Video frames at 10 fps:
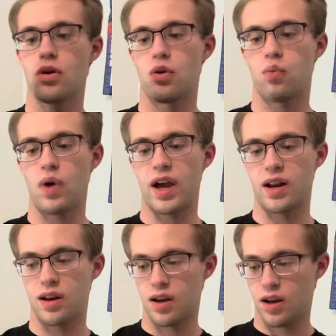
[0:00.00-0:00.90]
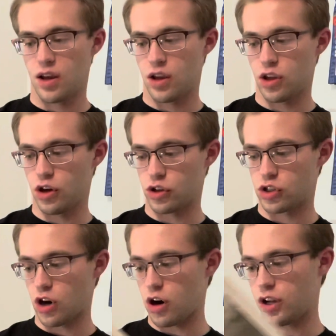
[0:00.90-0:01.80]
when you're
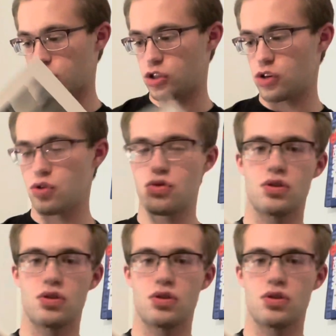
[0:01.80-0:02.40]
starting to